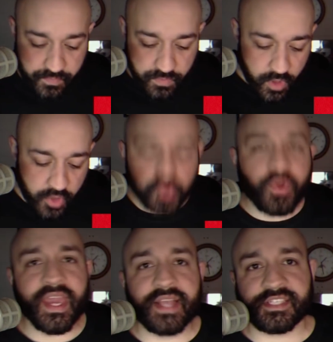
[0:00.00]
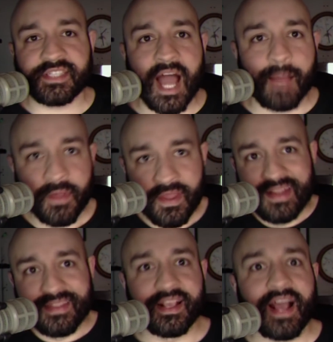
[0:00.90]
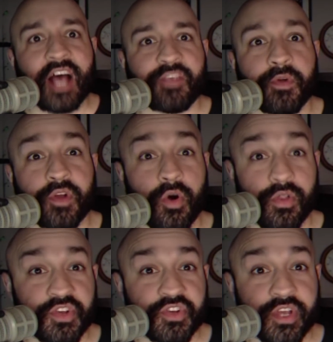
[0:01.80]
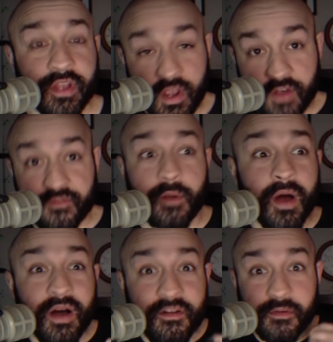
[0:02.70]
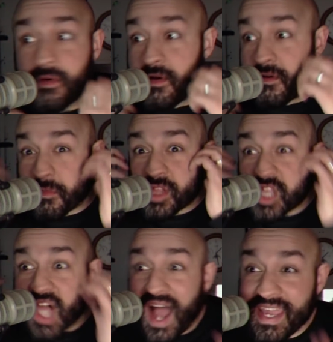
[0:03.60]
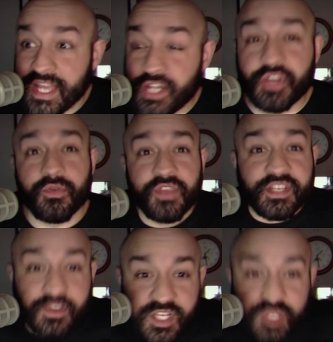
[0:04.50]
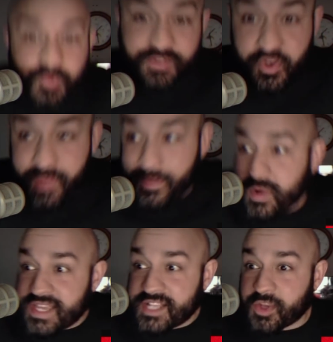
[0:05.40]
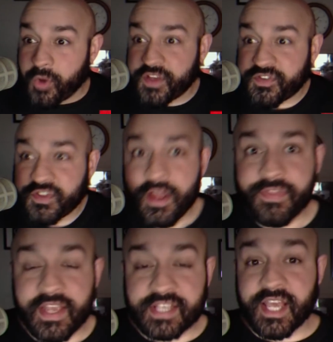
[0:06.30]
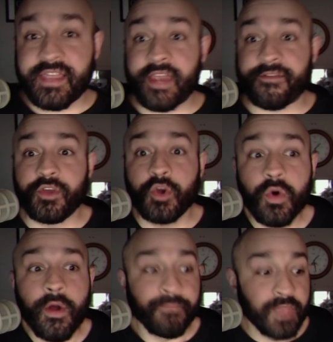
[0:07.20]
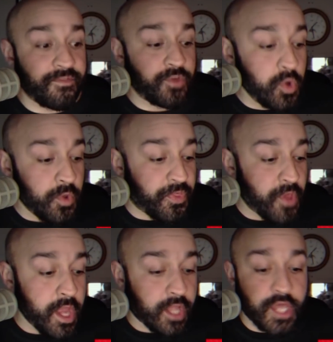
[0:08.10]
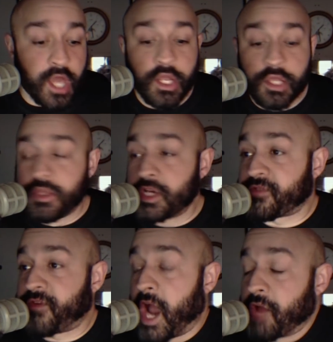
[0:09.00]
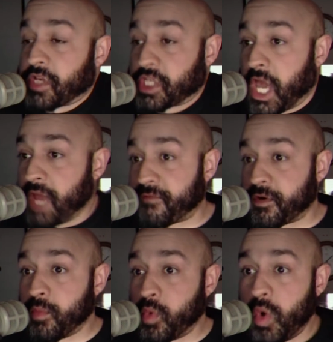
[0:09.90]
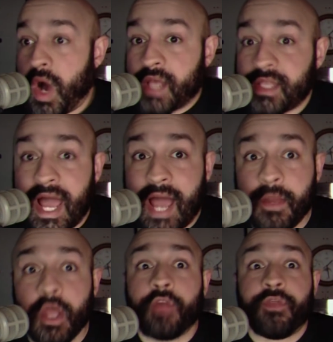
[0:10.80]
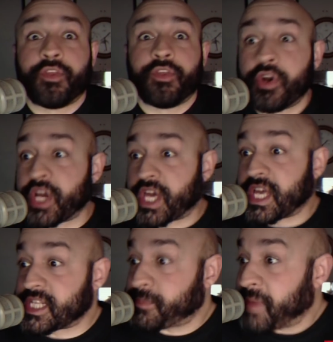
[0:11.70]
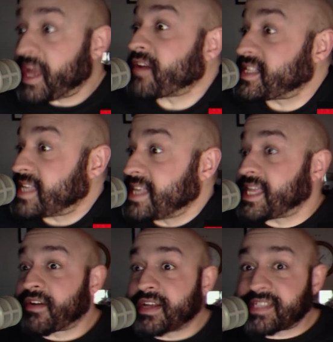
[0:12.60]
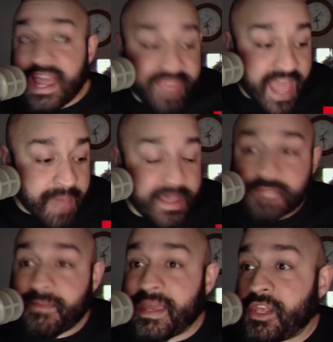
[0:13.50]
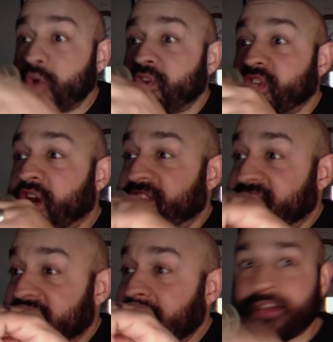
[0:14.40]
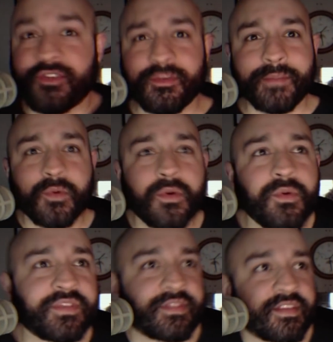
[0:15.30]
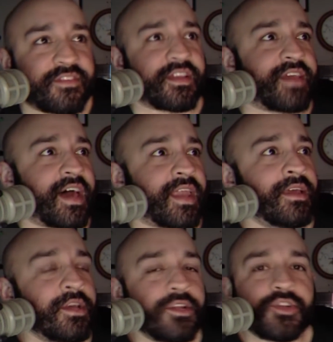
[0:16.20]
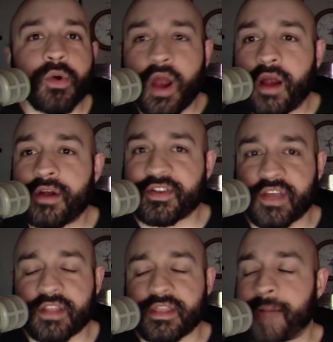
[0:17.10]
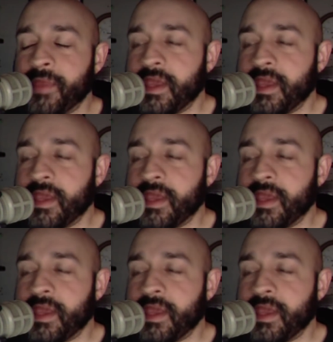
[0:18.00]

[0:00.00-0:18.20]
You can't stop the Gospel Coalition from from from lying to you. This is this is what you remember what they told us? They said that if you if you think that this virus came from Wuhan lab, then you're a conspiracy theorist and that must mean you serve Satan. Do you remember who was that that said that? Joe Carter said that.